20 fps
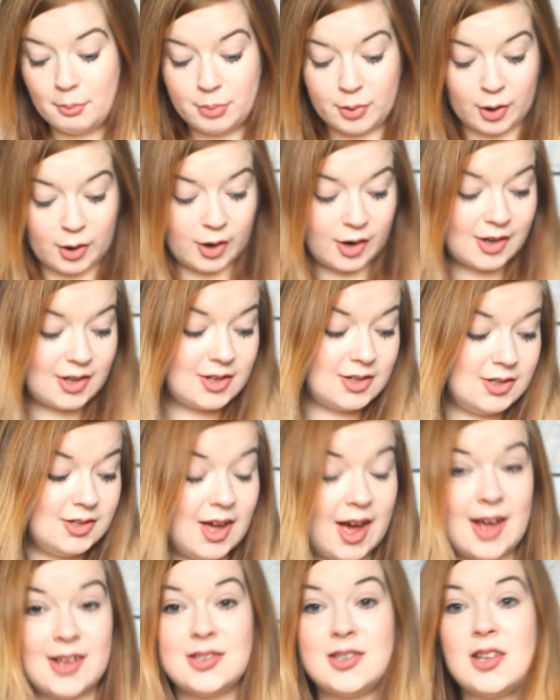But
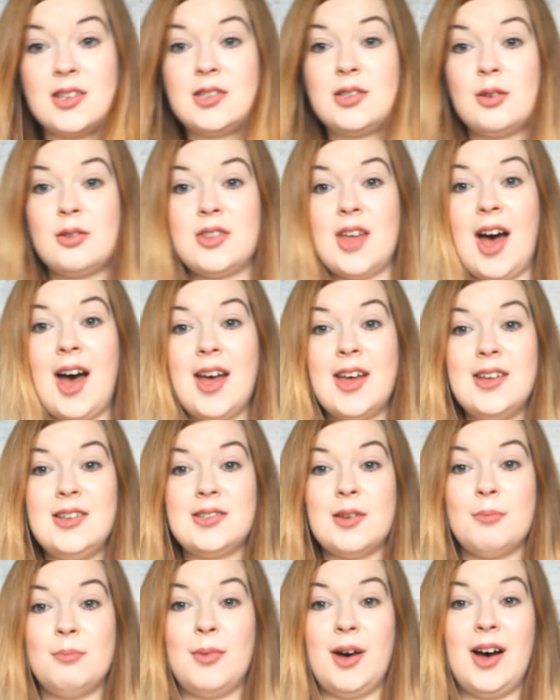yes, so that
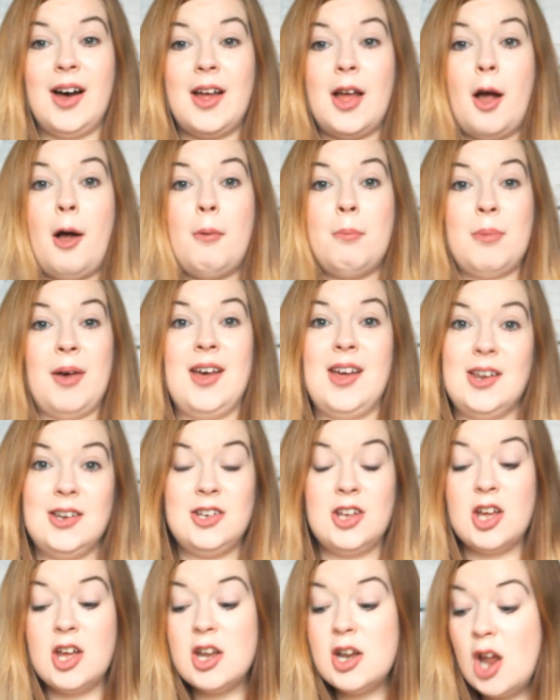is my
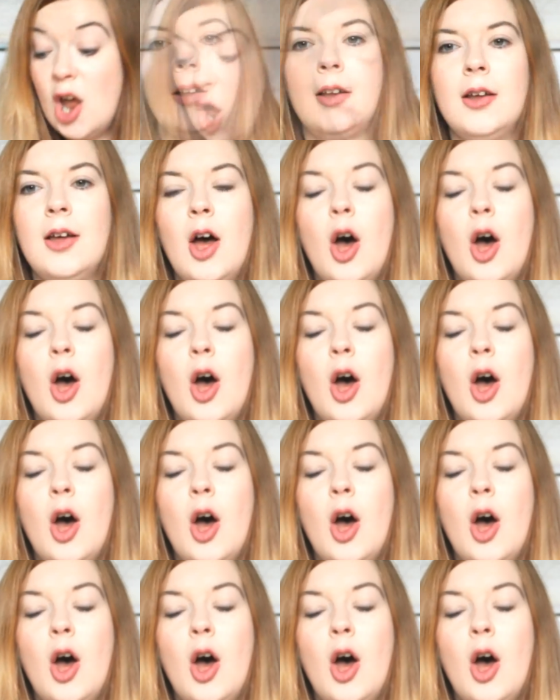opinion.